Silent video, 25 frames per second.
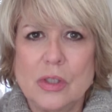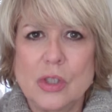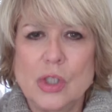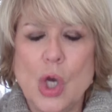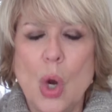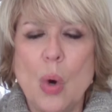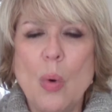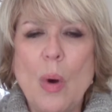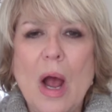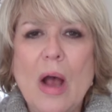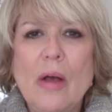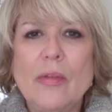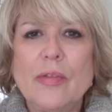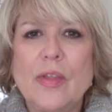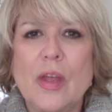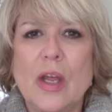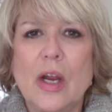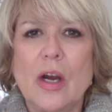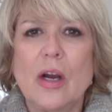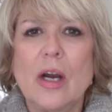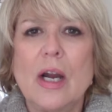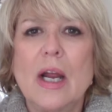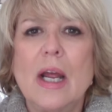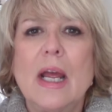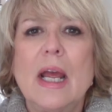Go out
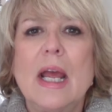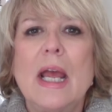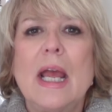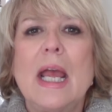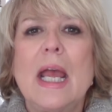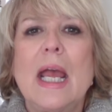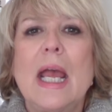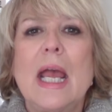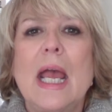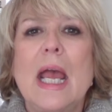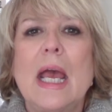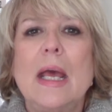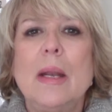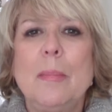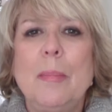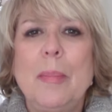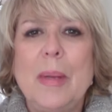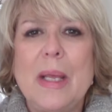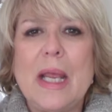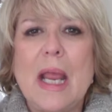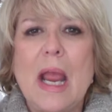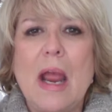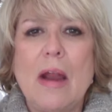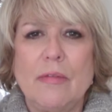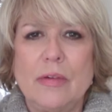there and
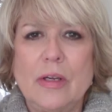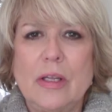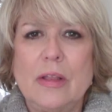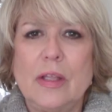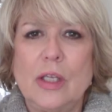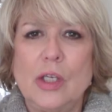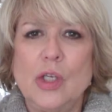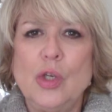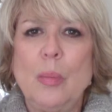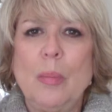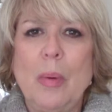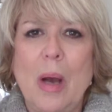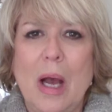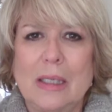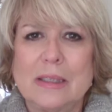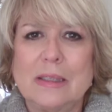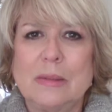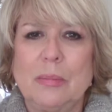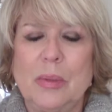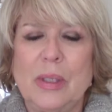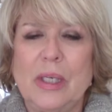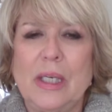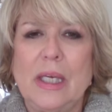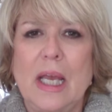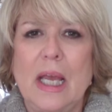be everything you
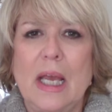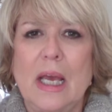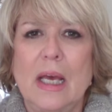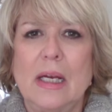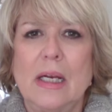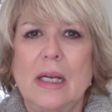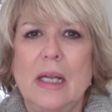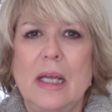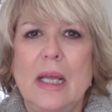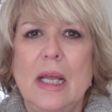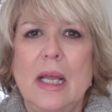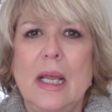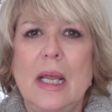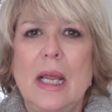possibly can.